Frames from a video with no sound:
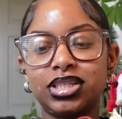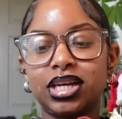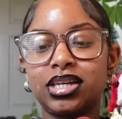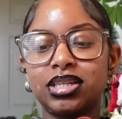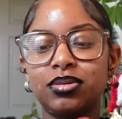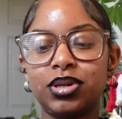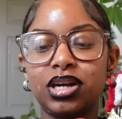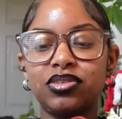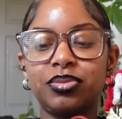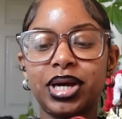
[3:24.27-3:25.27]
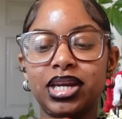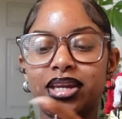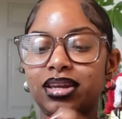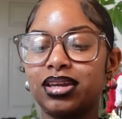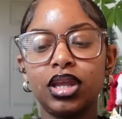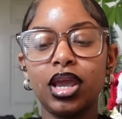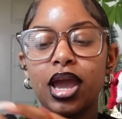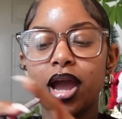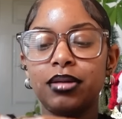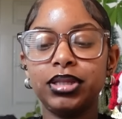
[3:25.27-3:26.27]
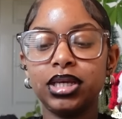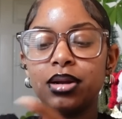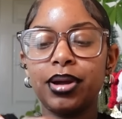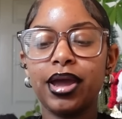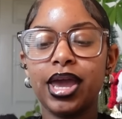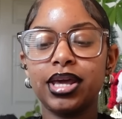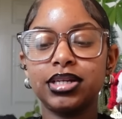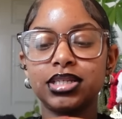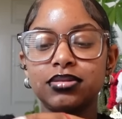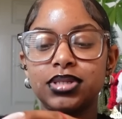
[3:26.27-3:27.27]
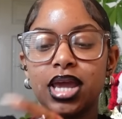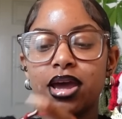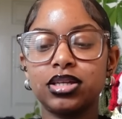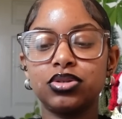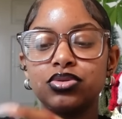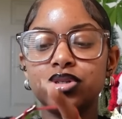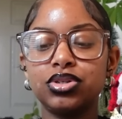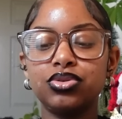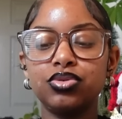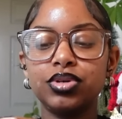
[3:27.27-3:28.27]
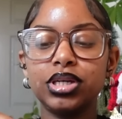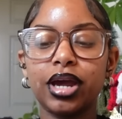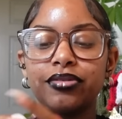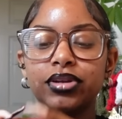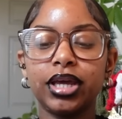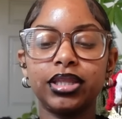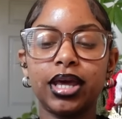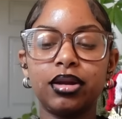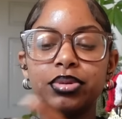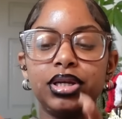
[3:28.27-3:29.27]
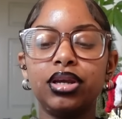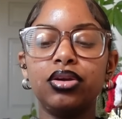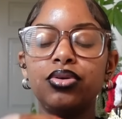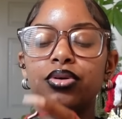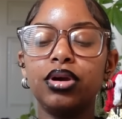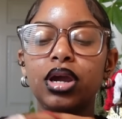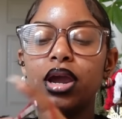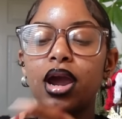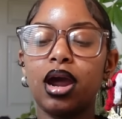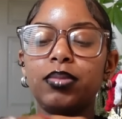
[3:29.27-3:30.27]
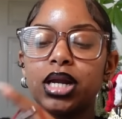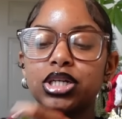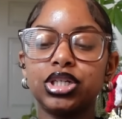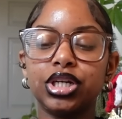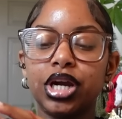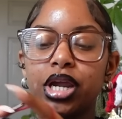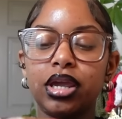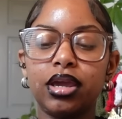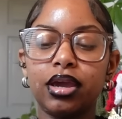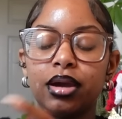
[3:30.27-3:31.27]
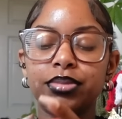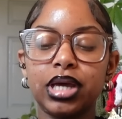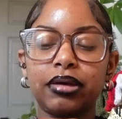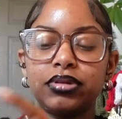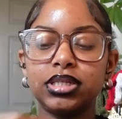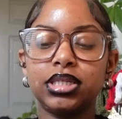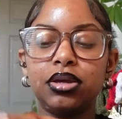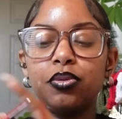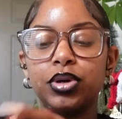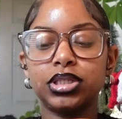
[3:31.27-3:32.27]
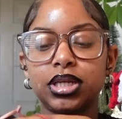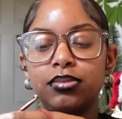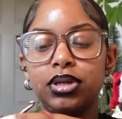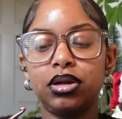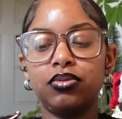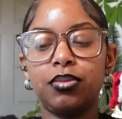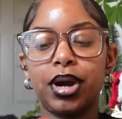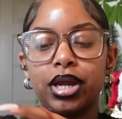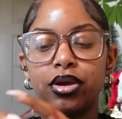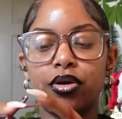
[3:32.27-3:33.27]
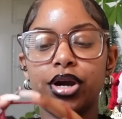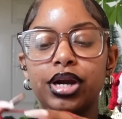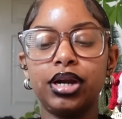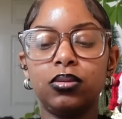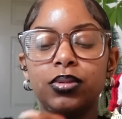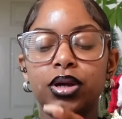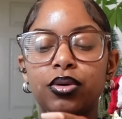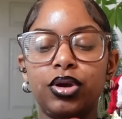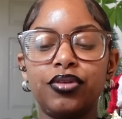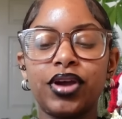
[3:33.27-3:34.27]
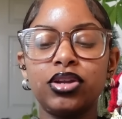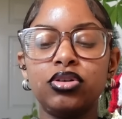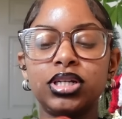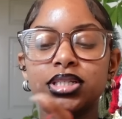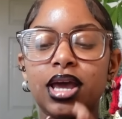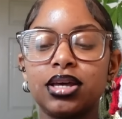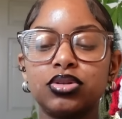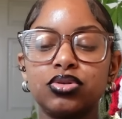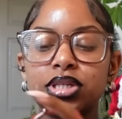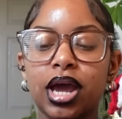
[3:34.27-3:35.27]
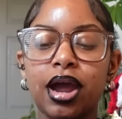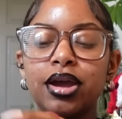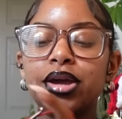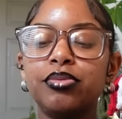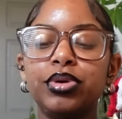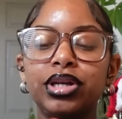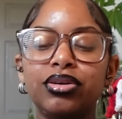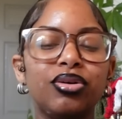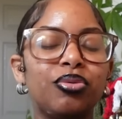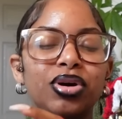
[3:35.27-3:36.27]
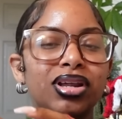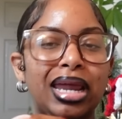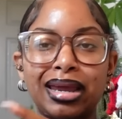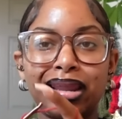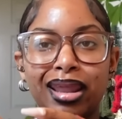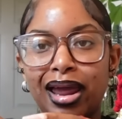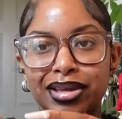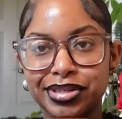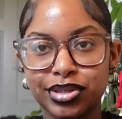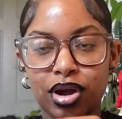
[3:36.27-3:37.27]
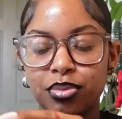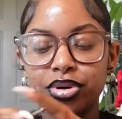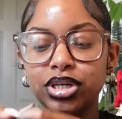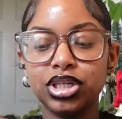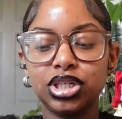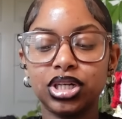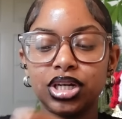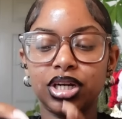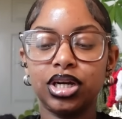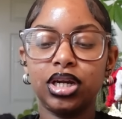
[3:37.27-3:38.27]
as I got something to cover my neck. I'm thinking about adding some tassels to it. I feel like that'd be cute. I'm not sure yet. I'm gonna have to see once I'm done with my yarn. If I do the tassels, I wouldn't want like a lot, so I'm pretty sure